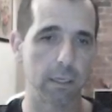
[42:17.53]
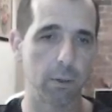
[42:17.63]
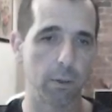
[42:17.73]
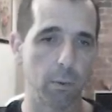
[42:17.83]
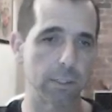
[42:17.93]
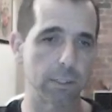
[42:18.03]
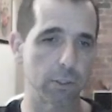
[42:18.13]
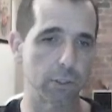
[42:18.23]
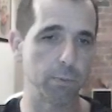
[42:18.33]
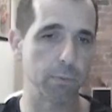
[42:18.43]
White's got
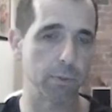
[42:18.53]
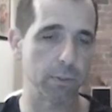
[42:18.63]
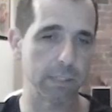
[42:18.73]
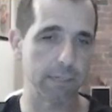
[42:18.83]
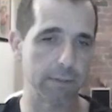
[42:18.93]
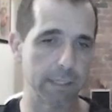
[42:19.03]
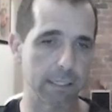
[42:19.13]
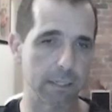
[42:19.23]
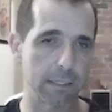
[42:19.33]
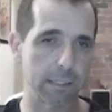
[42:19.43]
2 pawns here on their
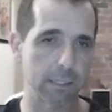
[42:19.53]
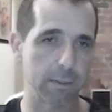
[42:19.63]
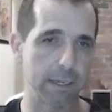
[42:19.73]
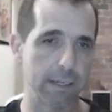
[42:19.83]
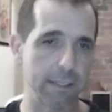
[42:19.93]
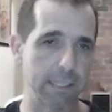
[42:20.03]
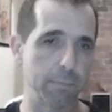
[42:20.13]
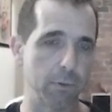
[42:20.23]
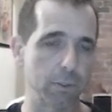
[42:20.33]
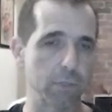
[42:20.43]
starting square. This
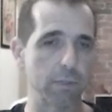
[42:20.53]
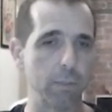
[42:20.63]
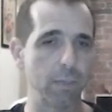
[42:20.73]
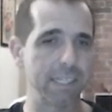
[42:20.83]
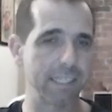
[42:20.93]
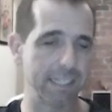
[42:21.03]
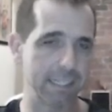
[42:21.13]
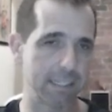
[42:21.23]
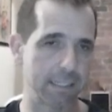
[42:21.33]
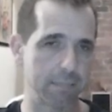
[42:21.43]
pawn's already wasted
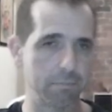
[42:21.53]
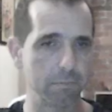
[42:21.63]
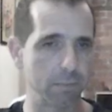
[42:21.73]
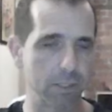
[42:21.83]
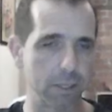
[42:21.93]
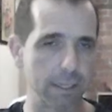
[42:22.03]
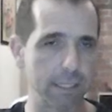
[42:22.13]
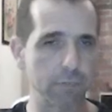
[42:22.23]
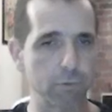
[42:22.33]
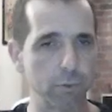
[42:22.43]
its
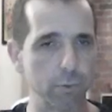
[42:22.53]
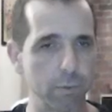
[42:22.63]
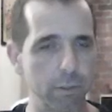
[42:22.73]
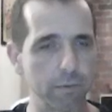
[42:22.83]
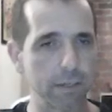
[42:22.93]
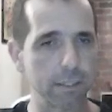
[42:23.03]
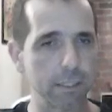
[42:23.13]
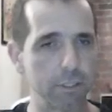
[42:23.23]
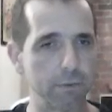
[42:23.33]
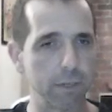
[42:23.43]
Steinitz rule
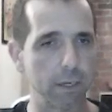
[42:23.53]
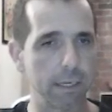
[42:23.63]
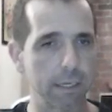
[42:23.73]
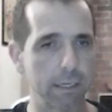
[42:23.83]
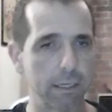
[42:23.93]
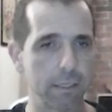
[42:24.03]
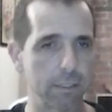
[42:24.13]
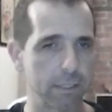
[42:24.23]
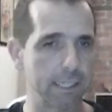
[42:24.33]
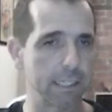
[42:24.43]
advantage, if you like. So
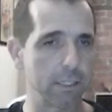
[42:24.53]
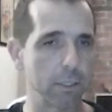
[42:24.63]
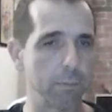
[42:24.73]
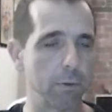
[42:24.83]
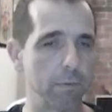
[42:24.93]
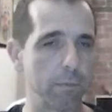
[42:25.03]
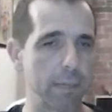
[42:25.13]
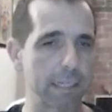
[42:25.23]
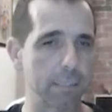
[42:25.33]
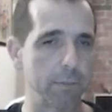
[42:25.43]
this is a good pawn for
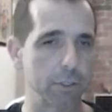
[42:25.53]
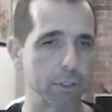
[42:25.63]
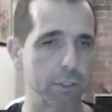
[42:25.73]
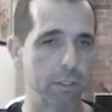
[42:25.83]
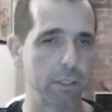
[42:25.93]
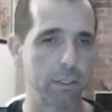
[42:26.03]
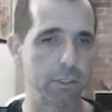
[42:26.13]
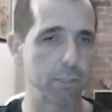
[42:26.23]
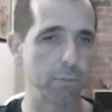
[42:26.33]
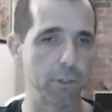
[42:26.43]
black to push.
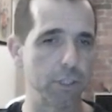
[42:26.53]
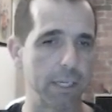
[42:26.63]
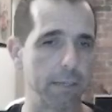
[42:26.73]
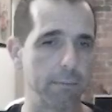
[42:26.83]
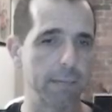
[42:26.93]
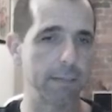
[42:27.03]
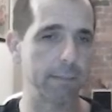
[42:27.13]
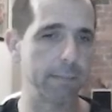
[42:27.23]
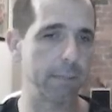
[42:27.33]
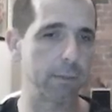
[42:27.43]
Just push it.
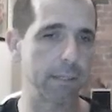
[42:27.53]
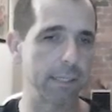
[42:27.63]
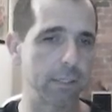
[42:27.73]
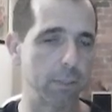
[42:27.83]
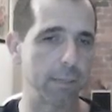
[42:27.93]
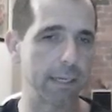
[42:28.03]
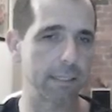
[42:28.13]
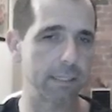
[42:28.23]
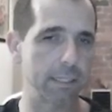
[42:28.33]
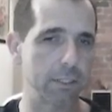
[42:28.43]
Make one of these two make a
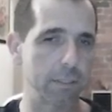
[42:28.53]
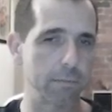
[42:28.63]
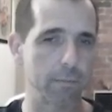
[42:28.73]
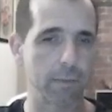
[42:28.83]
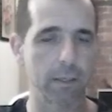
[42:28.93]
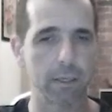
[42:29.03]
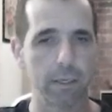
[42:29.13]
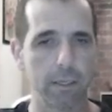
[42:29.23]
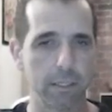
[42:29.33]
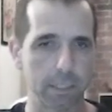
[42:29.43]
decision.
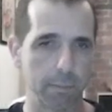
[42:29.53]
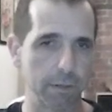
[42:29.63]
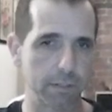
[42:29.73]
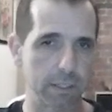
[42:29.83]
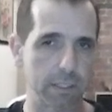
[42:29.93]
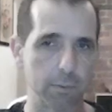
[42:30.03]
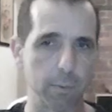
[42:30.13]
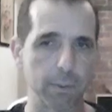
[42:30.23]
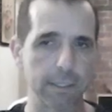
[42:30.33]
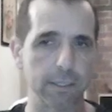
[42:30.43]
So both sides will be
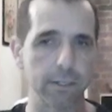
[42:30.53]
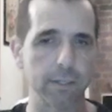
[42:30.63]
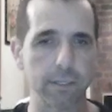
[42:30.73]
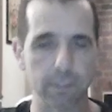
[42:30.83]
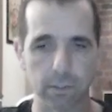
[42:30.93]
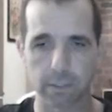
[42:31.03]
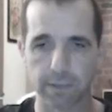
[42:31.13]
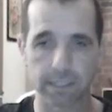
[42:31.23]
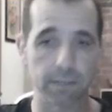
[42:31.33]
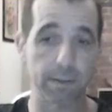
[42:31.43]
wanting to do those sorts of
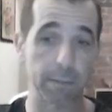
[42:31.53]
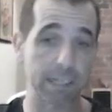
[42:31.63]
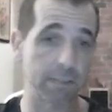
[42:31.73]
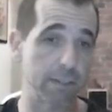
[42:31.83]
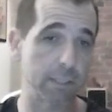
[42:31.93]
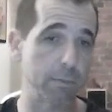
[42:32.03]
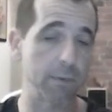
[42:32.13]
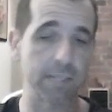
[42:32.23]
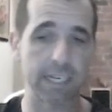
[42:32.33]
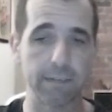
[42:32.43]
things. So in fact, black's first move
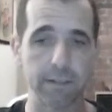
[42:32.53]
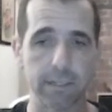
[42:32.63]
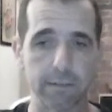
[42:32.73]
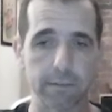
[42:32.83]
is a5.